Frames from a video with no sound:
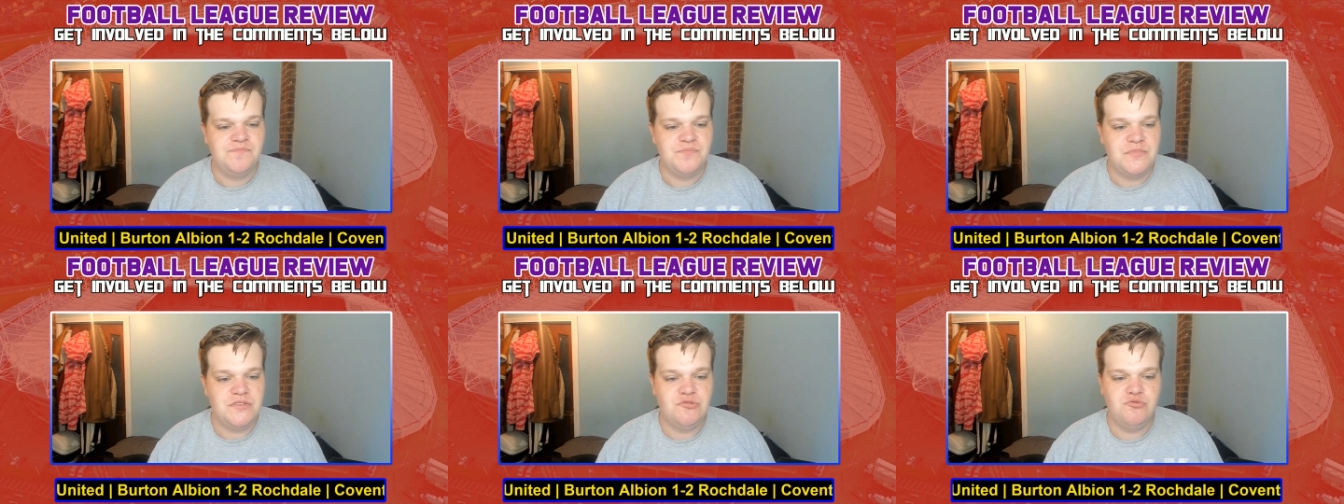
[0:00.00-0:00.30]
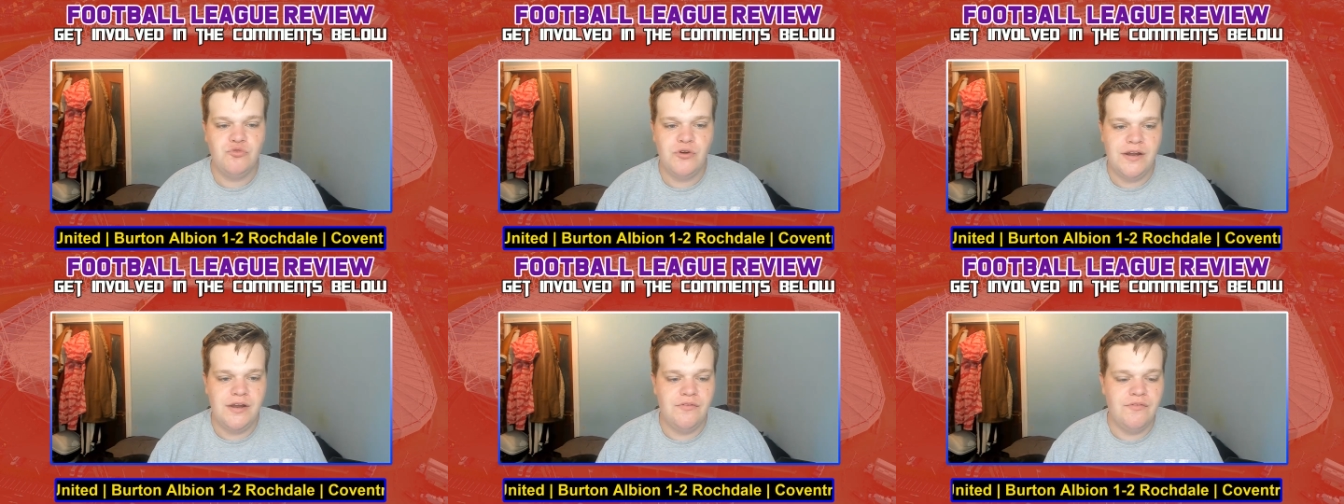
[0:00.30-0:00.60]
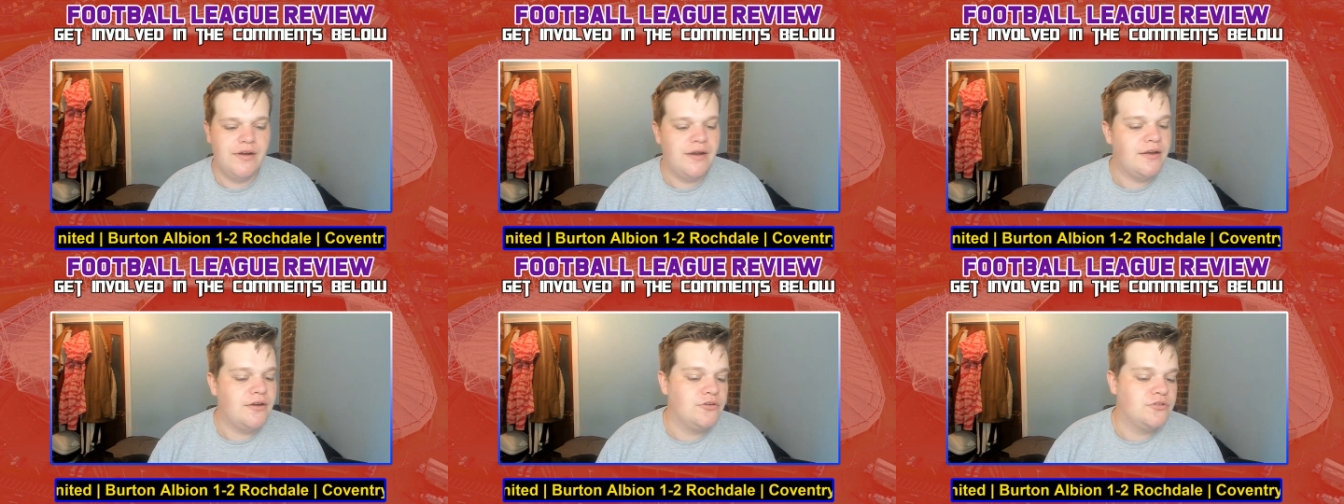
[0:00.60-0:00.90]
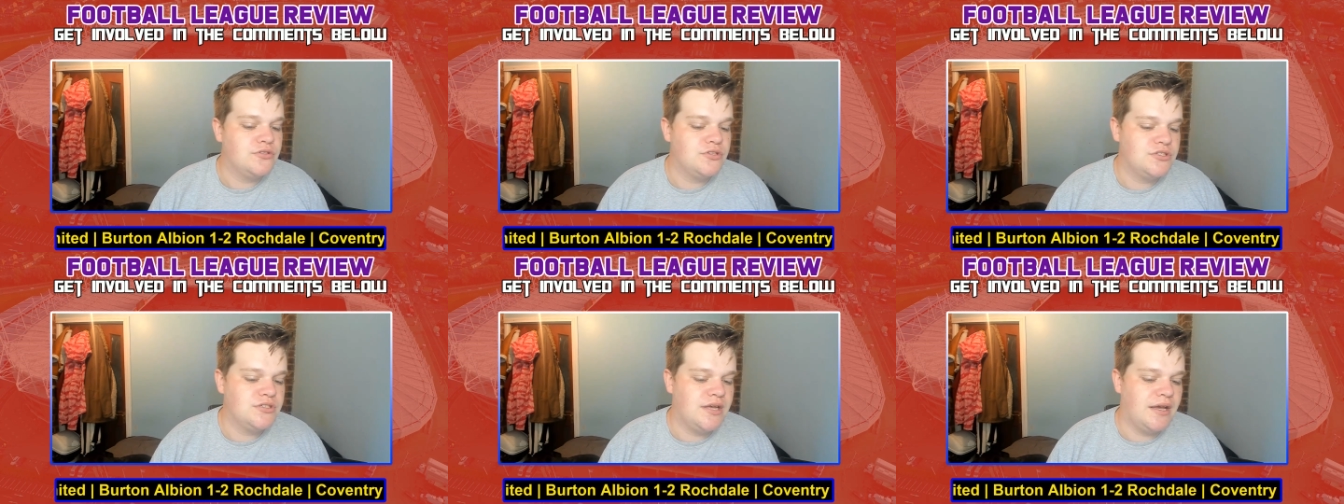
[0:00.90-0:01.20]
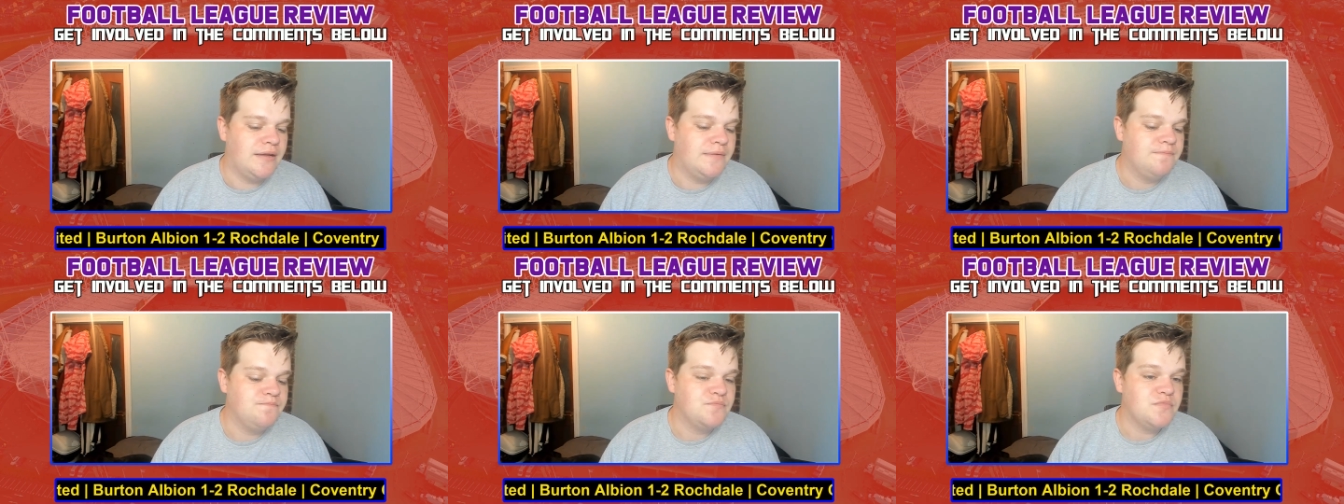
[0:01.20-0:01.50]
It's really, really good to
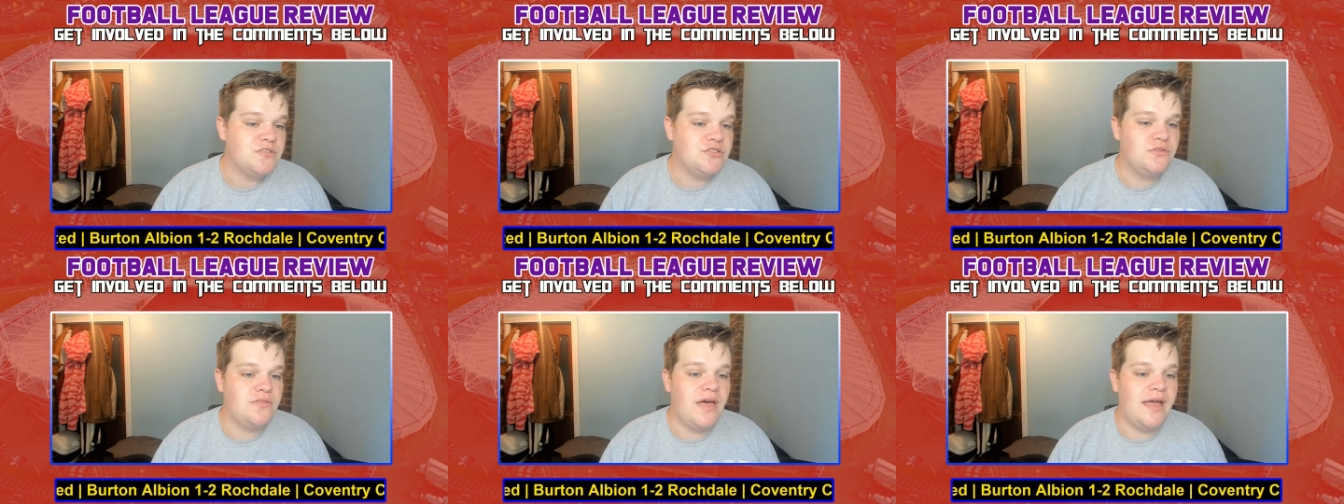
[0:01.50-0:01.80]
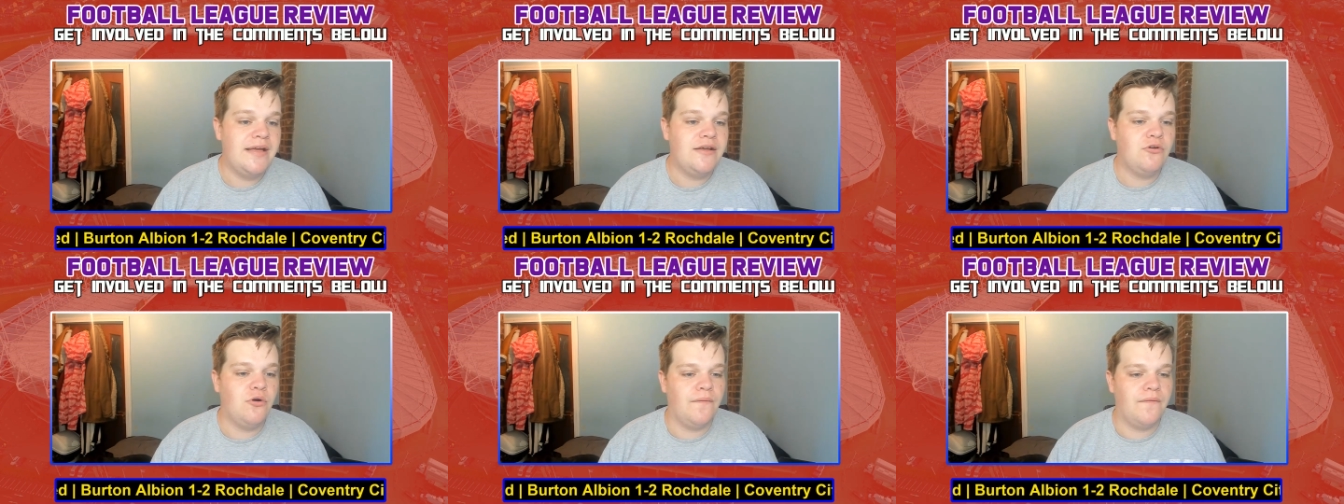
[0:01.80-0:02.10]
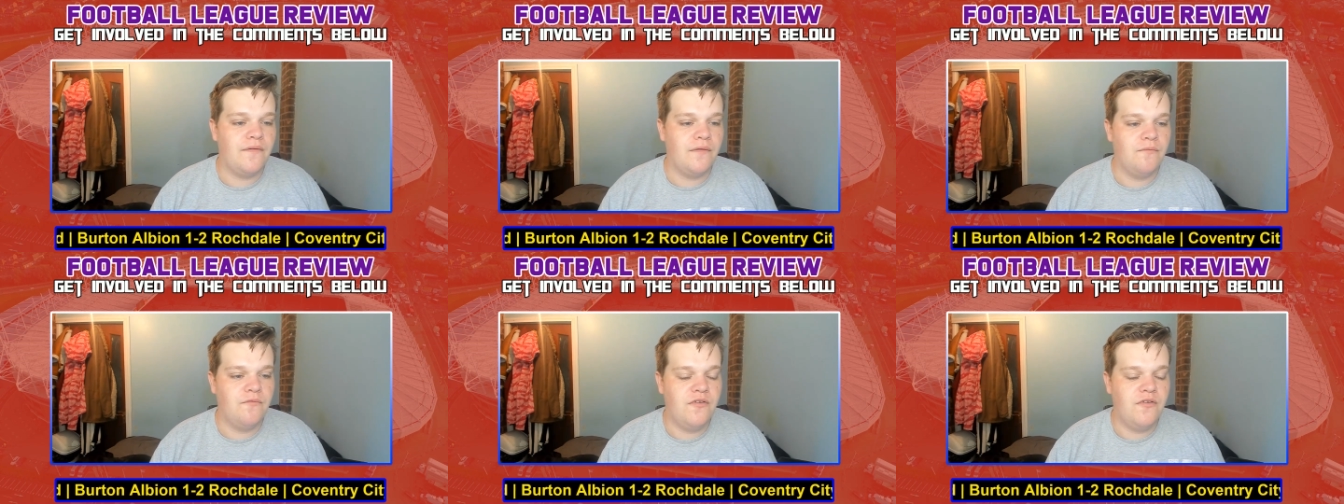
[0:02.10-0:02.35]
see. So they got the